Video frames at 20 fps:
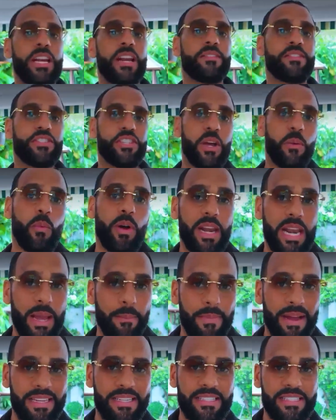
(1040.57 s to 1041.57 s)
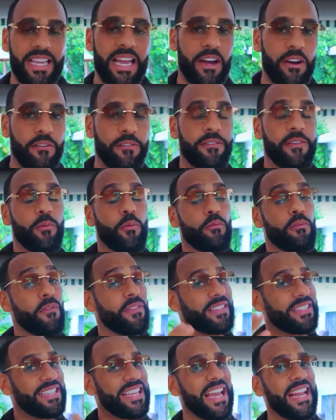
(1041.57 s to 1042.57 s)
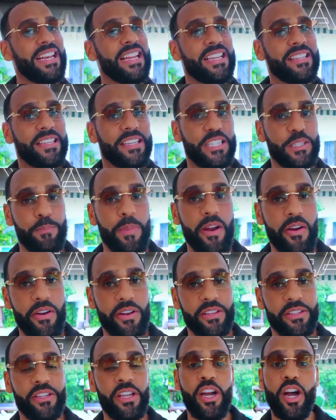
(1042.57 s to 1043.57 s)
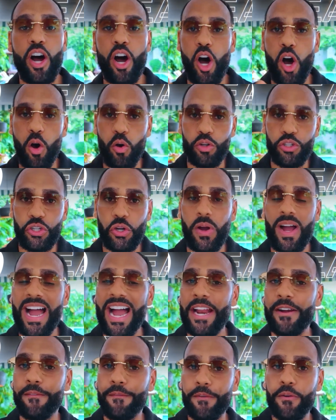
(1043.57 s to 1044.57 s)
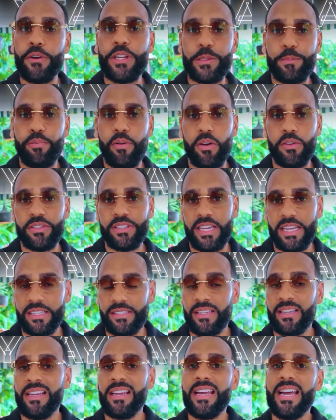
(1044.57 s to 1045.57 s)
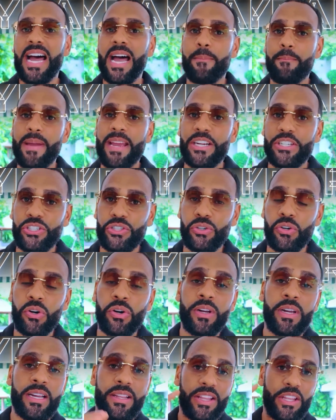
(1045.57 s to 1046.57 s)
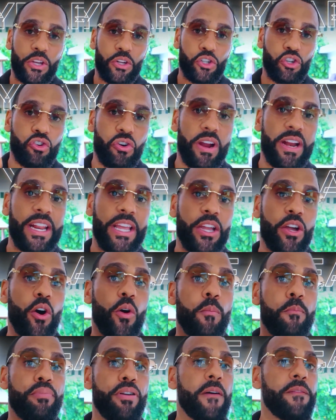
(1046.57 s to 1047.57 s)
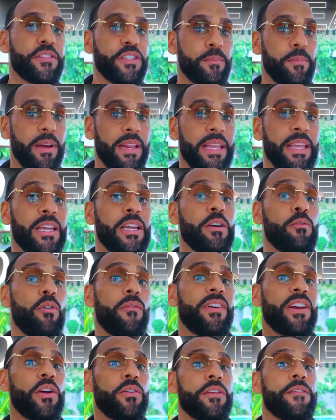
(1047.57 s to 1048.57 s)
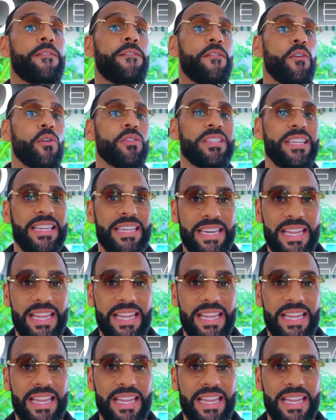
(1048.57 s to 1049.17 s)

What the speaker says: have someone like myself with a 10 years experience hold your hand through this process and make sure that you're trading gold profitably within only 14